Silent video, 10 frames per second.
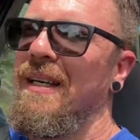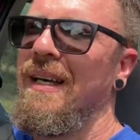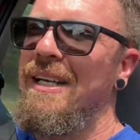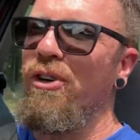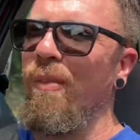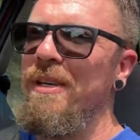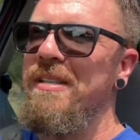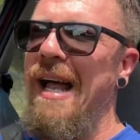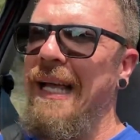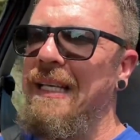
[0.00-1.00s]
It's almost
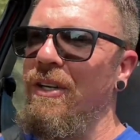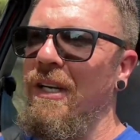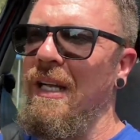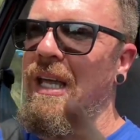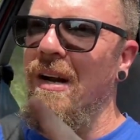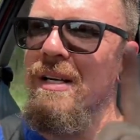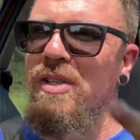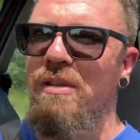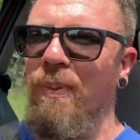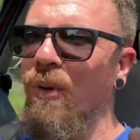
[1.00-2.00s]
like you can hear it
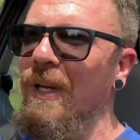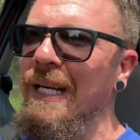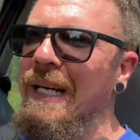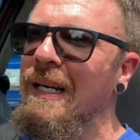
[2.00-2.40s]
spooling